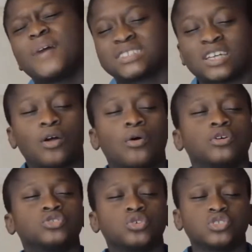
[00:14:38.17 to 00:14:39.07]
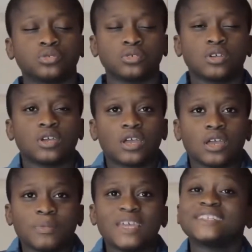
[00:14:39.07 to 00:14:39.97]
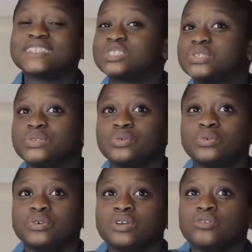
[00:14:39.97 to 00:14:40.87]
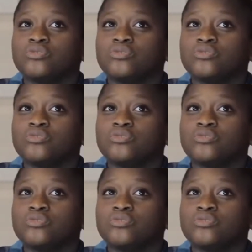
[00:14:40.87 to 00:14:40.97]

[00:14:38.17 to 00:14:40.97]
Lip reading: better, or it's going to be easy to